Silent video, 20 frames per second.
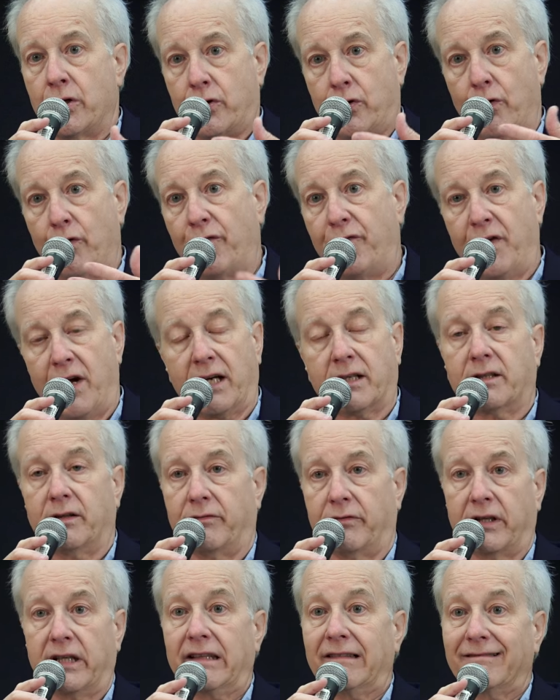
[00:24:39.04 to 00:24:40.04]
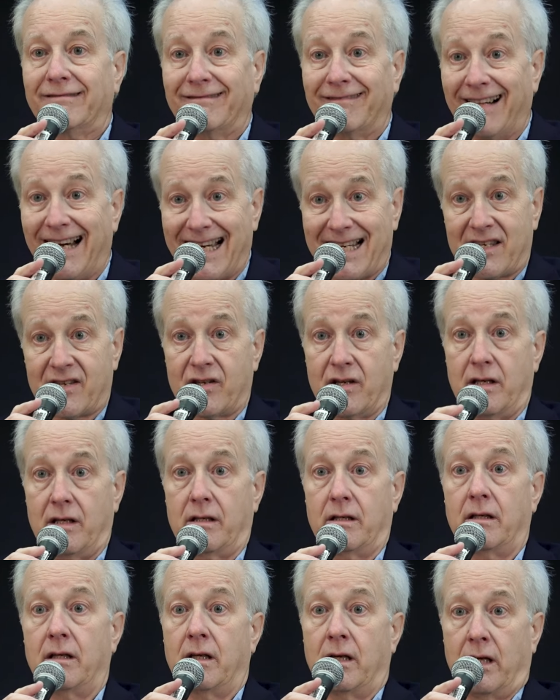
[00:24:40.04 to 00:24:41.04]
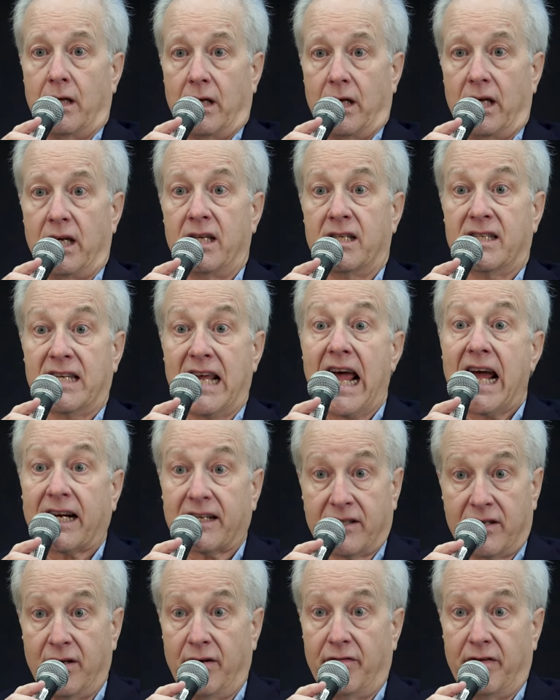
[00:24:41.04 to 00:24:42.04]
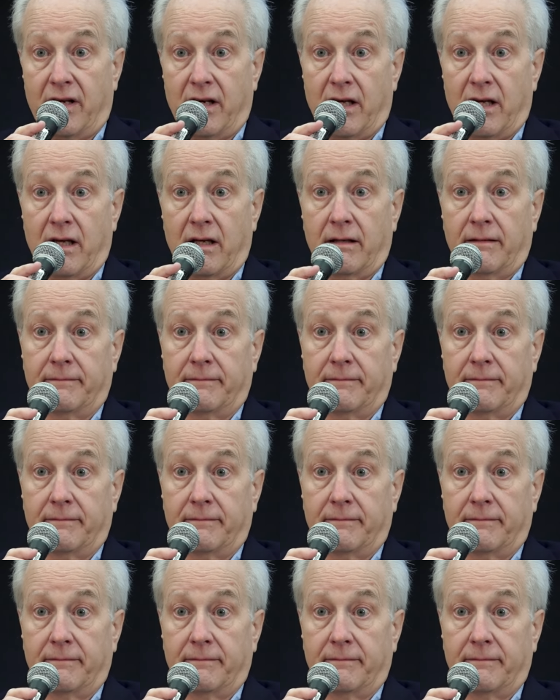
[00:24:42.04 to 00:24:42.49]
to effectively lessen its activity.